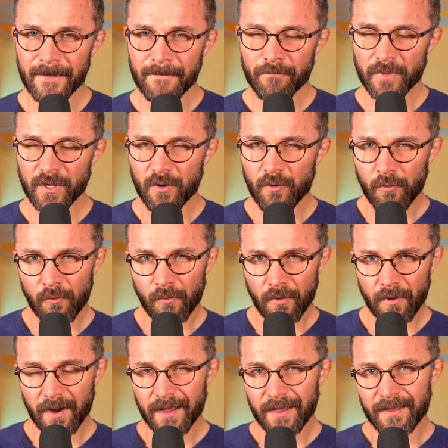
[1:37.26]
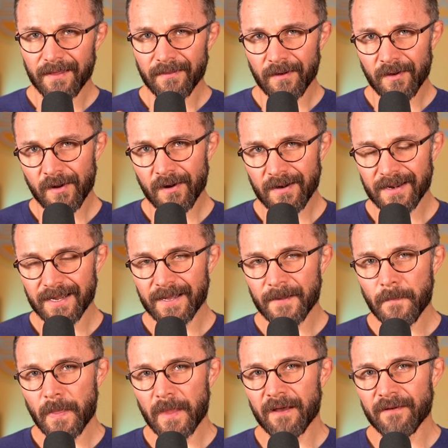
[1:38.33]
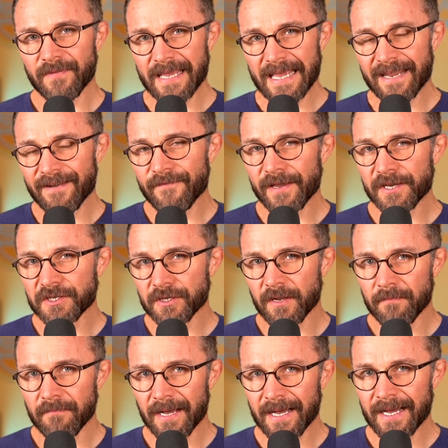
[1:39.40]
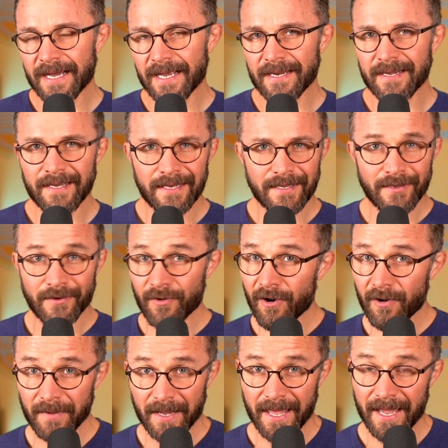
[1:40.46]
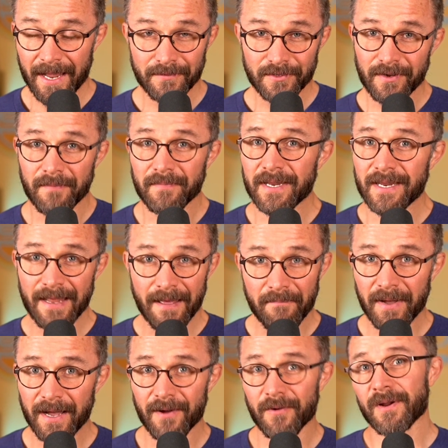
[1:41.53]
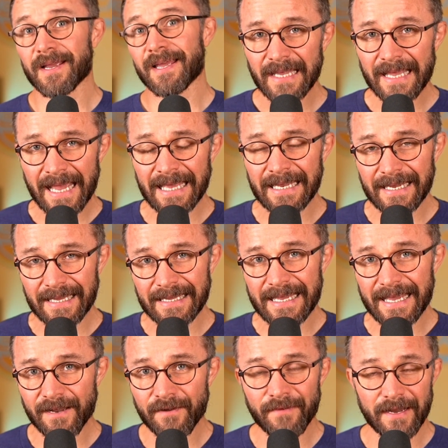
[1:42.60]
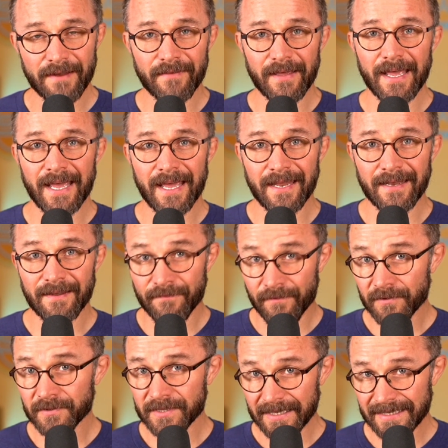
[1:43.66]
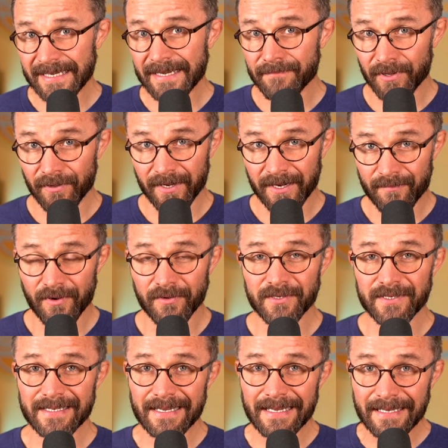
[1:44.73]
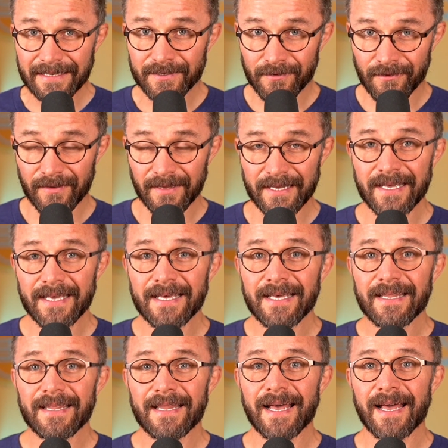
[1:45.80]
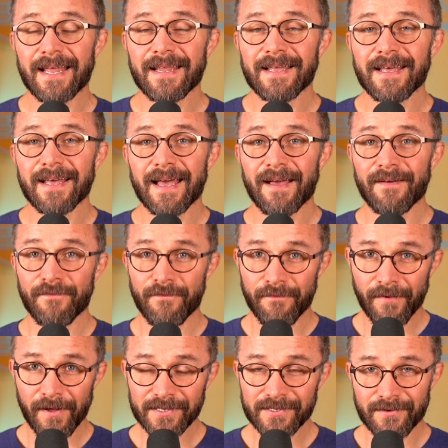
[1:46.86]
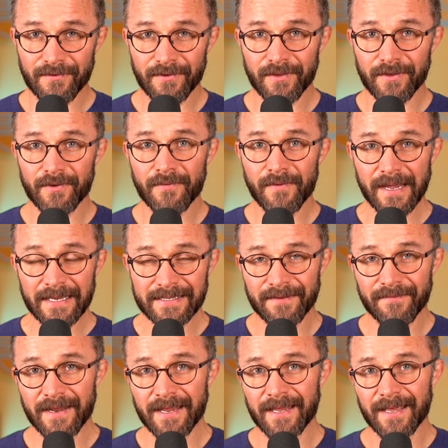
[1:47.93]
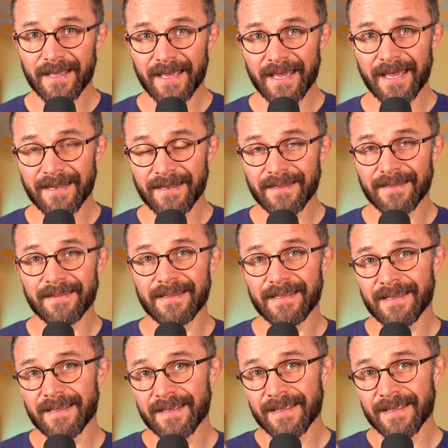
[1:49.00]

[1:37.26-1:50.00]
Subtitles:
the core, the heart of the innovation behind their carbon capture company, Net Power, and the innovative and diverse team building approaches internally that have fostered the creativity and the